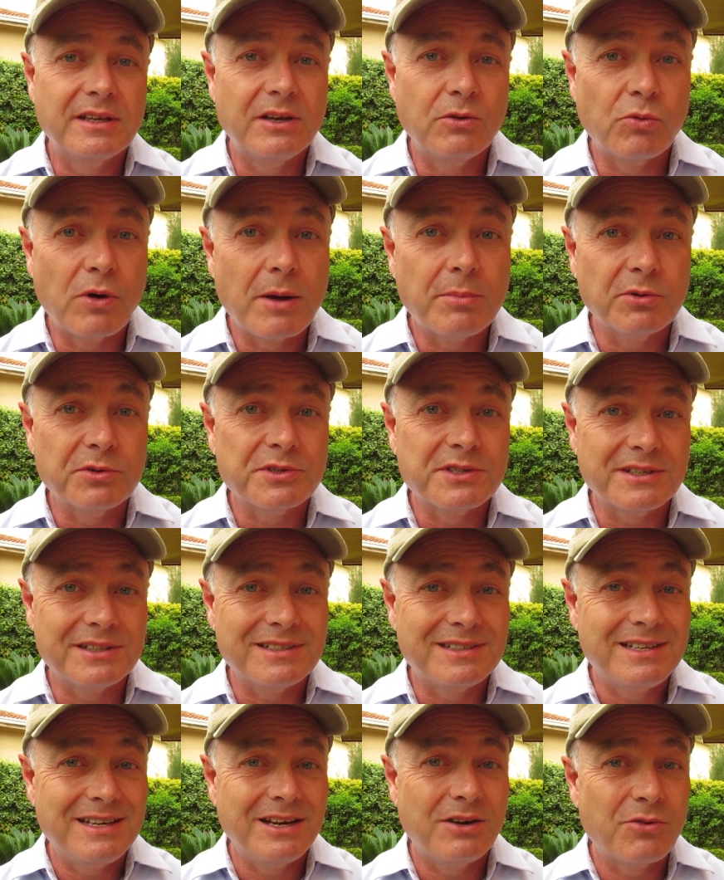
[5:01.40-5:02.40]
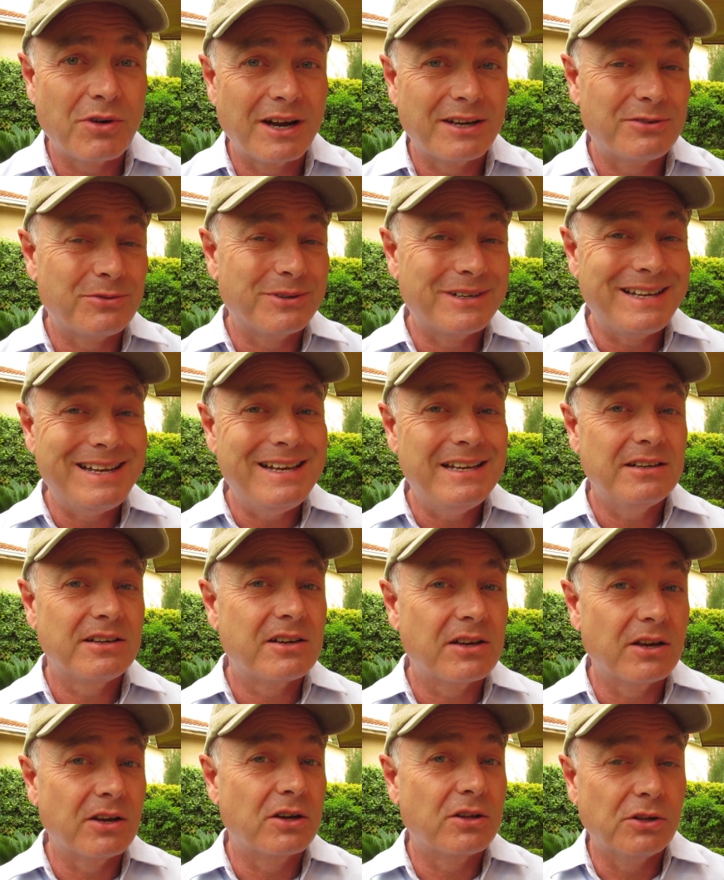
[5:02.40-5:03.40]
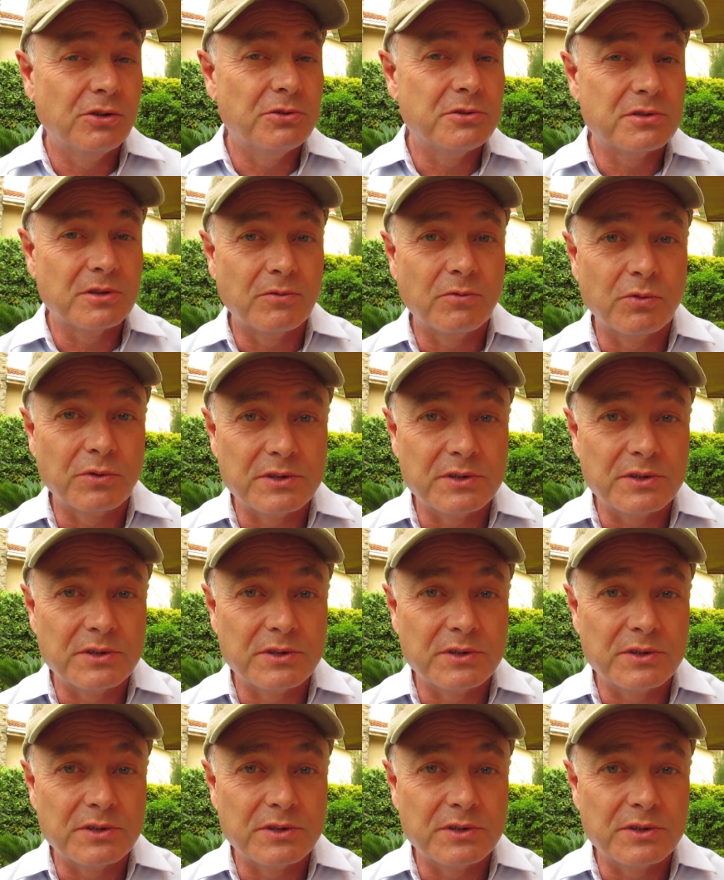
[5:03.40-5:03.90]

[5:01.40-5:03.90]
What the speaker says: the rebels in Tigray to an inconclusive